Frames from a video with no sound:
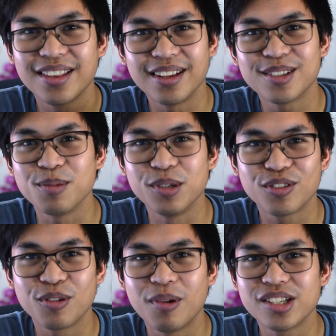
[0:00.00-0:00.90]
Thanks so much
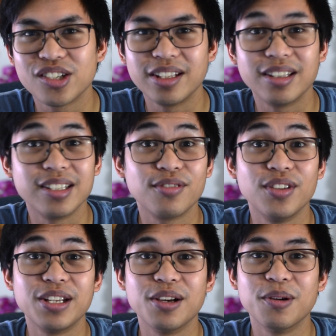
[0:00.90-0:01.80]
for watching this
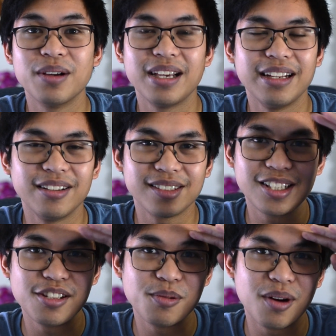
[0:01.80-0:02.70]
video, and I'll
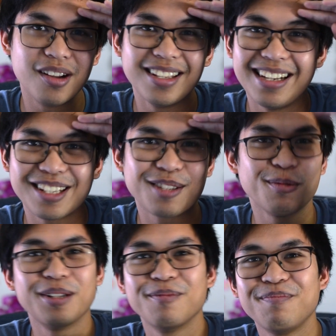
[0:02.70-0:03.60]
see you on the next
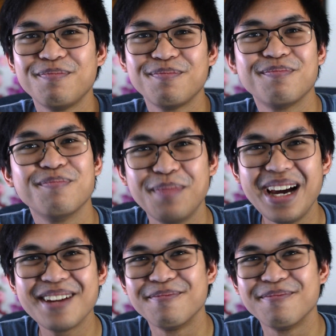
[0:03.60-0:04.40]
one. Bye.